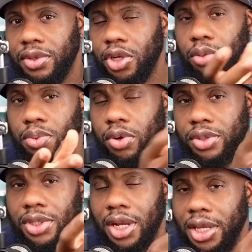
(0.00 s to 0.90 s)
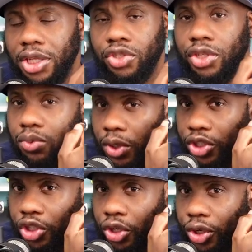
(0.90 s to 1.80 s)
your personal interest, what
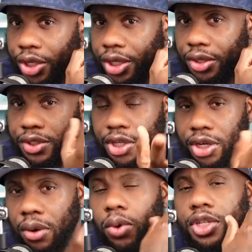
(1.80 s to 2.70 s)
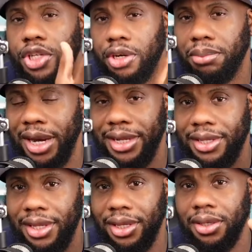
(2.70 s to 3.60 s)
your ears hear and what your
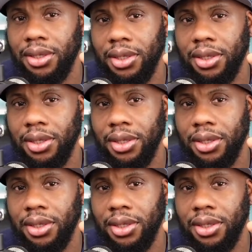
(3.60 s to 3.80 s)
mind think.